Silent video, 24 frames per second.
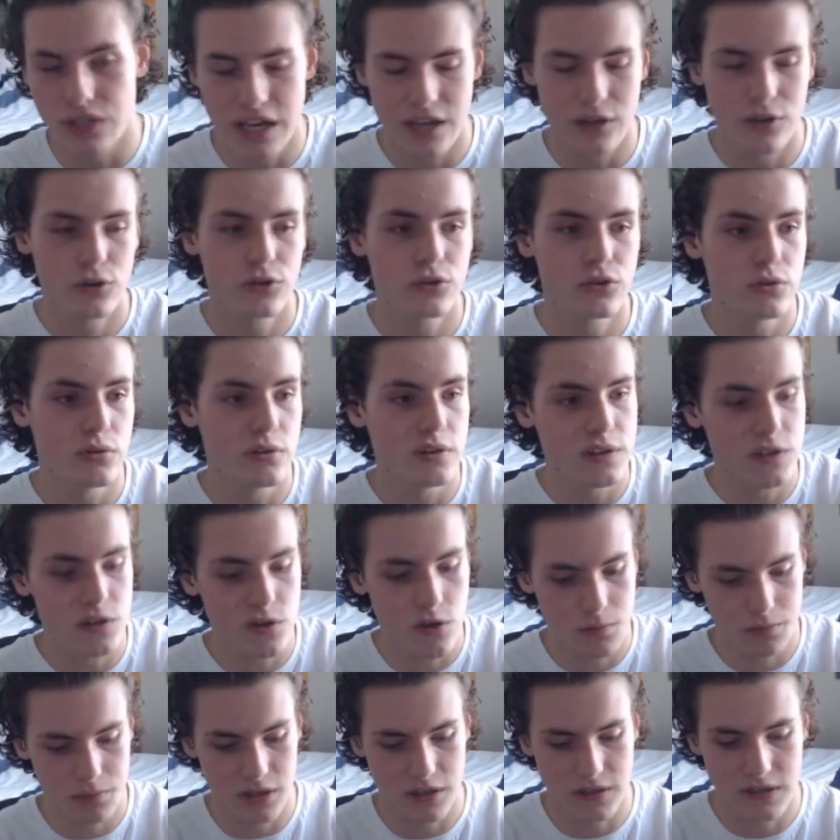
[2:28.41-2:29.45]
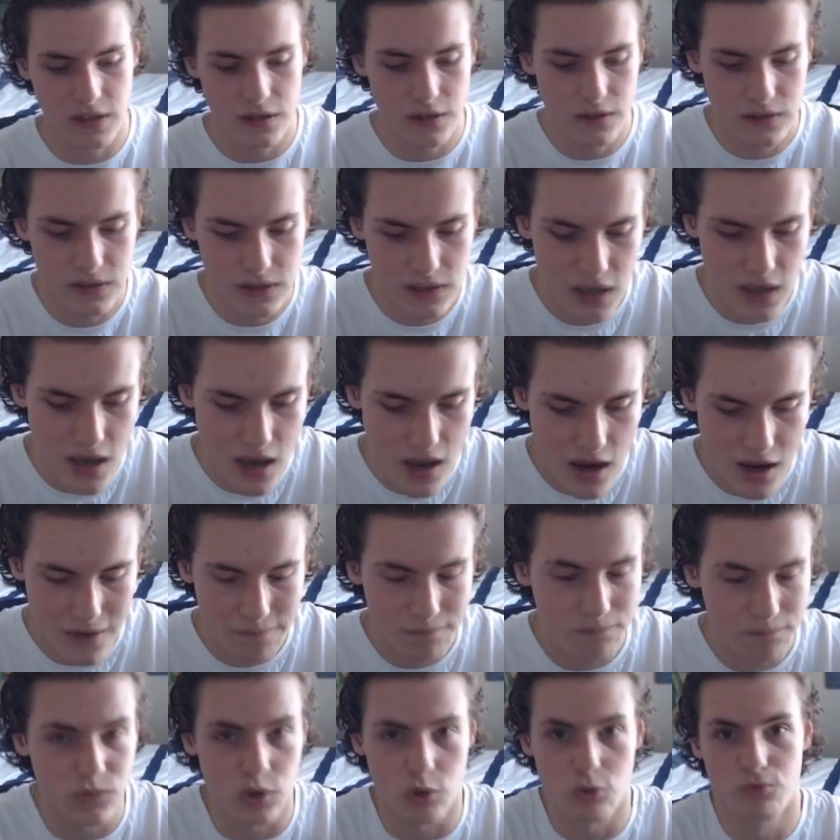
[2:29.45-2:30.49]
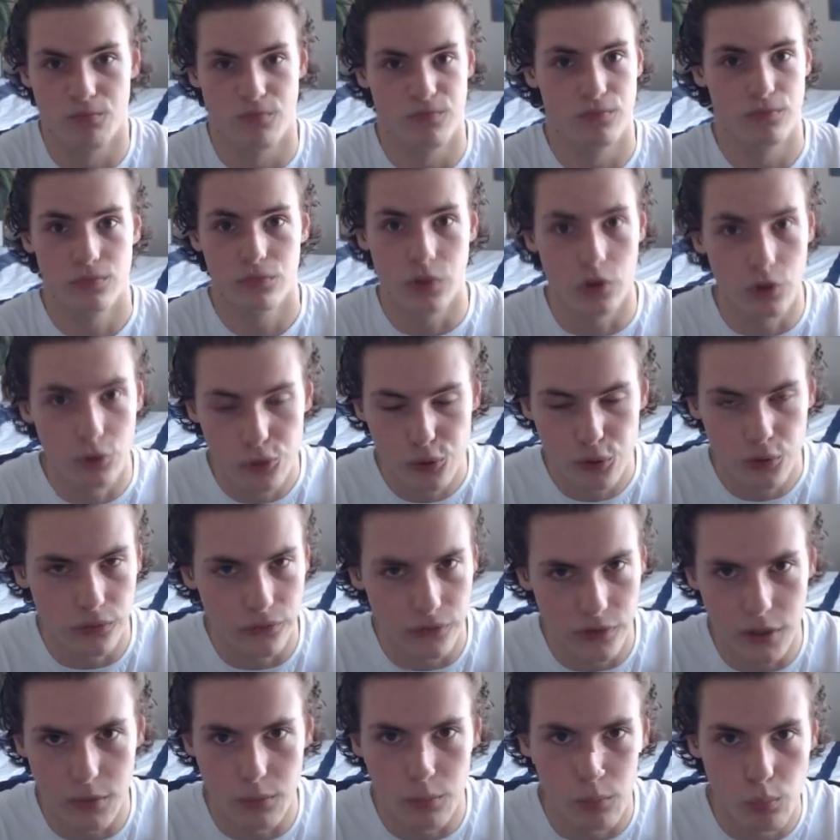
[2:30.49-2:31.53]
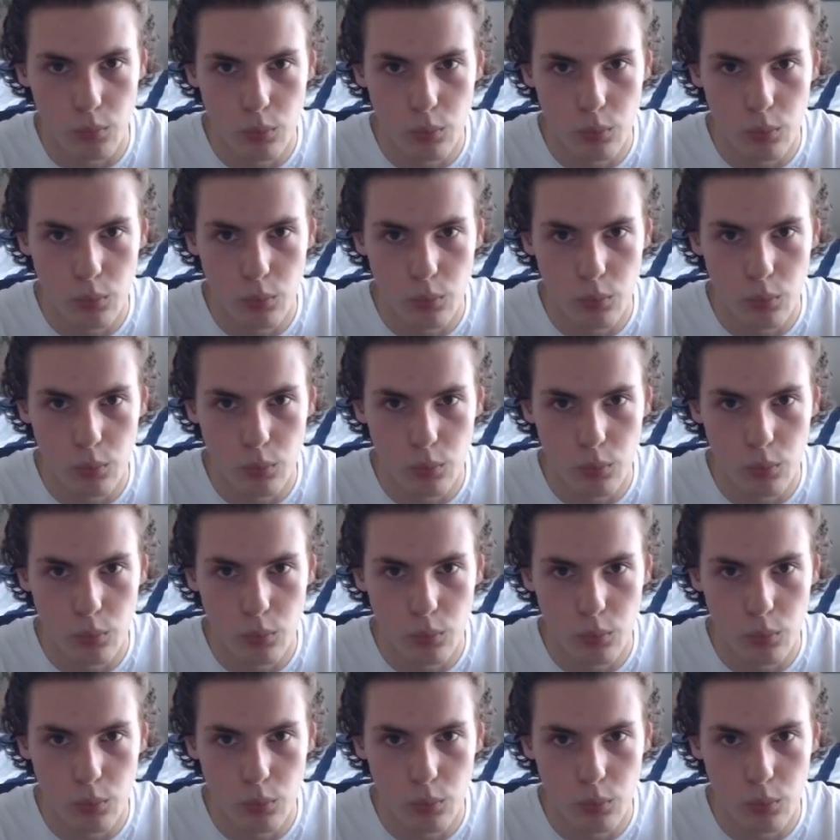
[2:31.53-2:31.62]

you're not doing these complex edits, don't don't learn Vim.